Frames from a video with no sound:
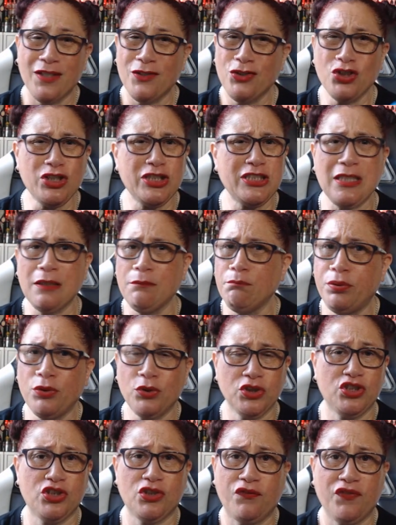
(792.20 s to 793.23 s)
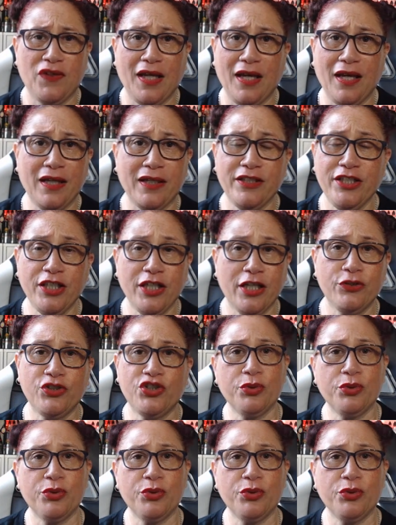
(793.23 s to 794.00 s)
Just simple stuff like that. You know,